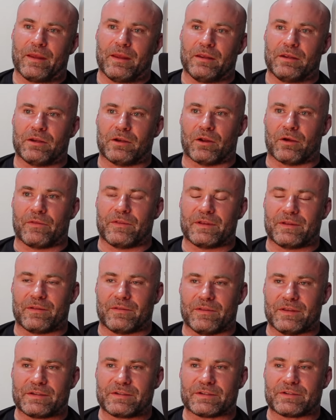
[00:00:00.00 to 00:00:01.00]

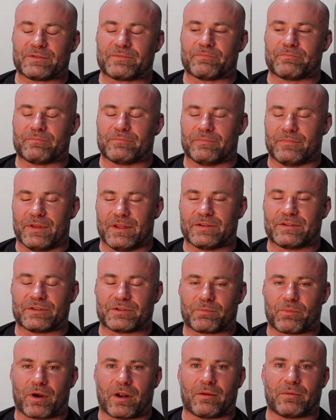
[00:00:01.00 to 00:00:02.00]
this
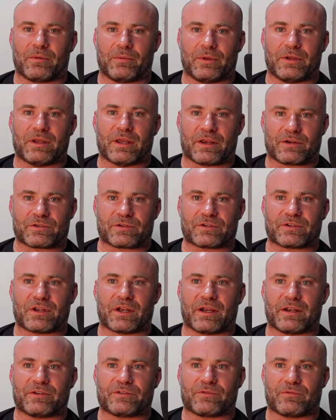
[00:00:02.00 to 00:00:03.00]
is probably
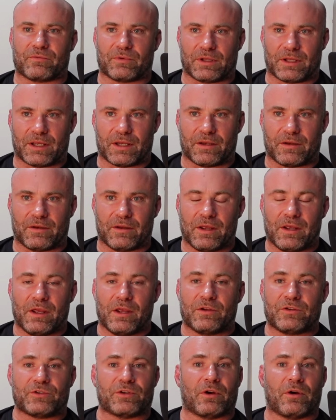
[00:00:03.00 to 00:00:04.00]
exercise related.
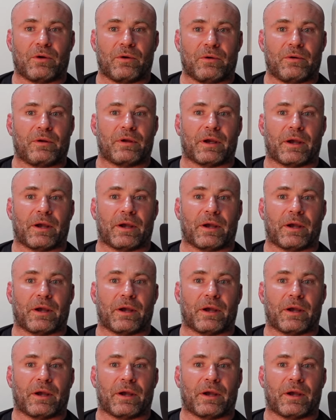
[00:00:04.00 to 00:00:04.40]
So